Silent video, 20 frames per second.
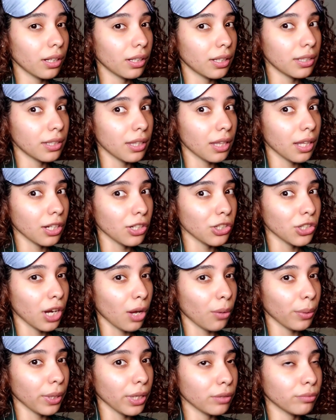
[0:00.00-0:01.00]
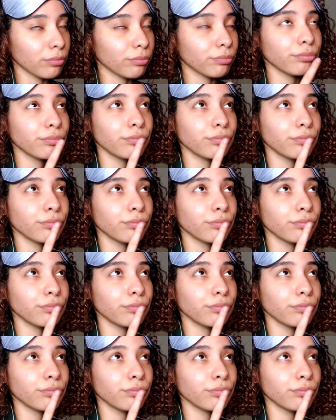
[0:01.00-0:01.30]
Let's think, shall we?